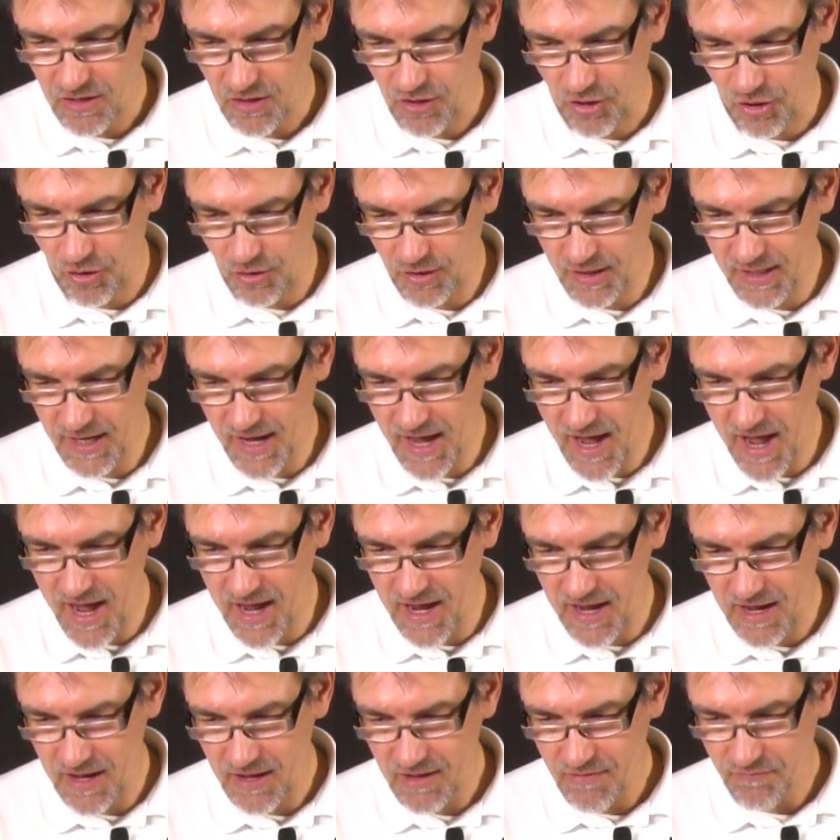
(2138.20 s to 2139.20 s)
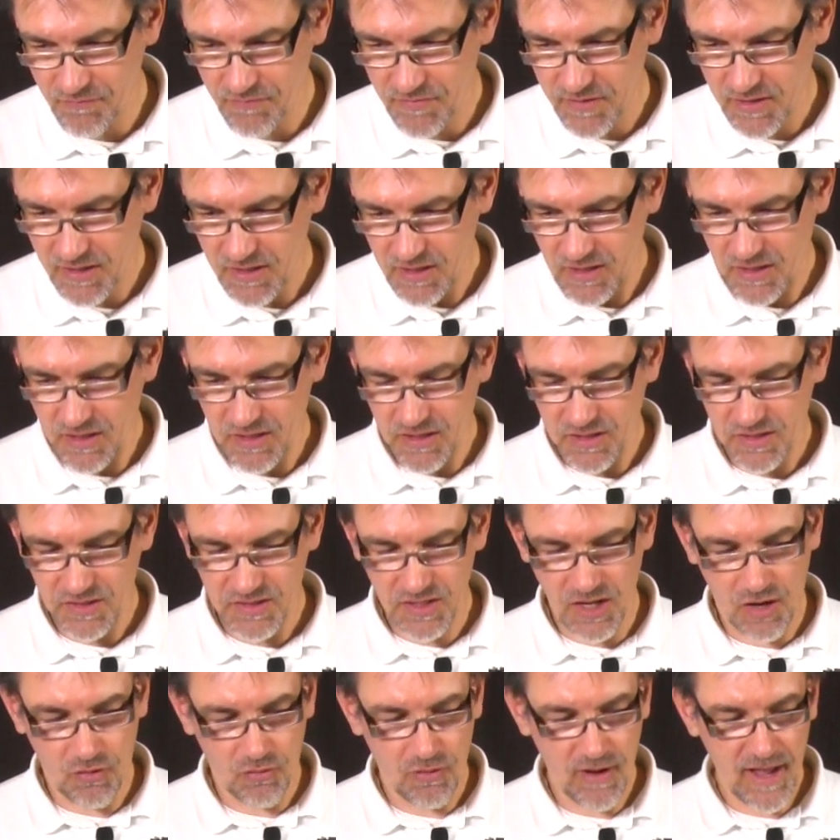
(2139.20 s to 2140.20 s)
Okay,
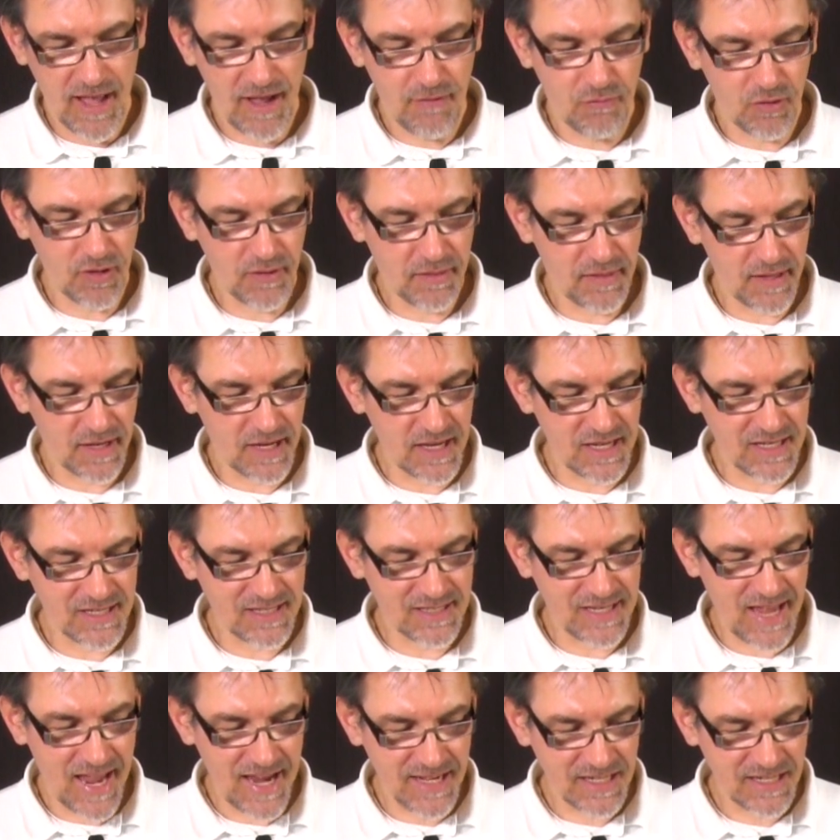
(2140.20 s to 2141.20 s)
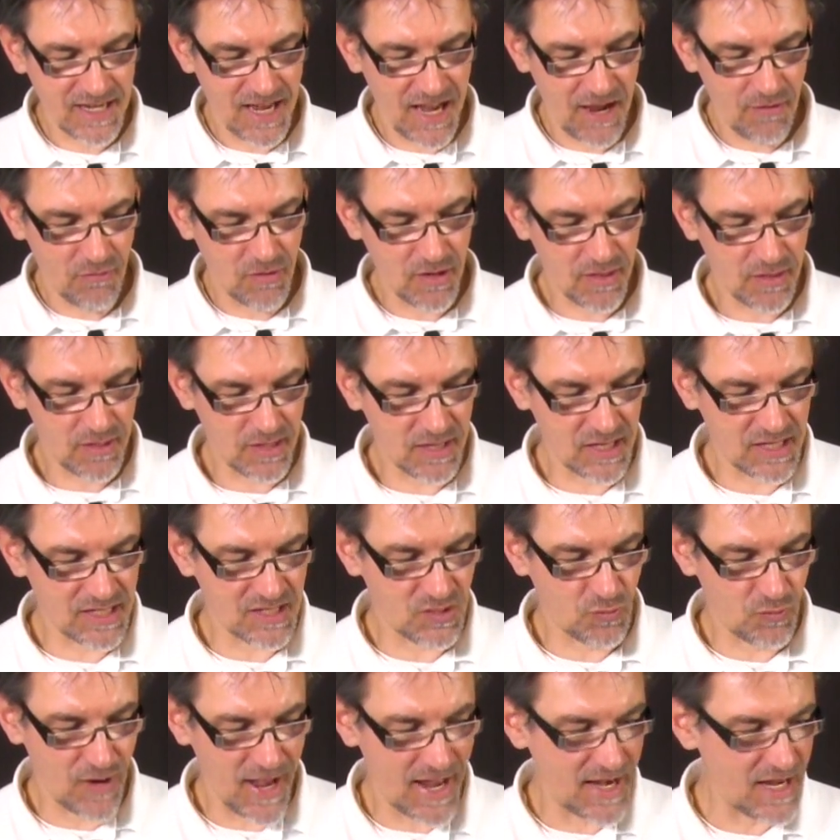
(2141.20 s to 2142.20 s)
so everything is set, everything
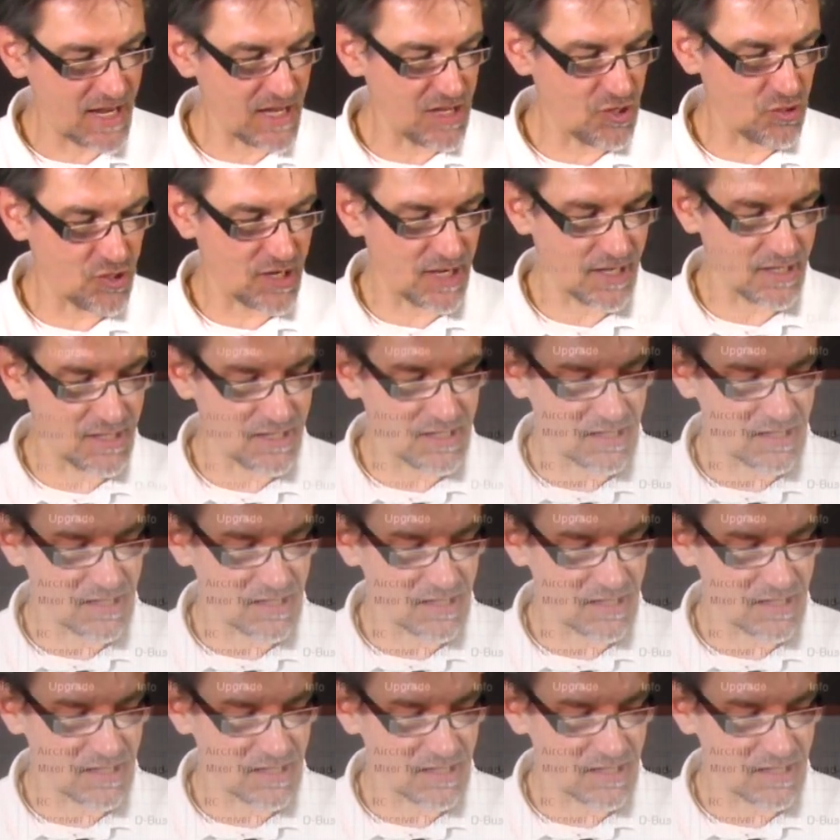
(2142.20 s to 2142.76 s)
is ready, you can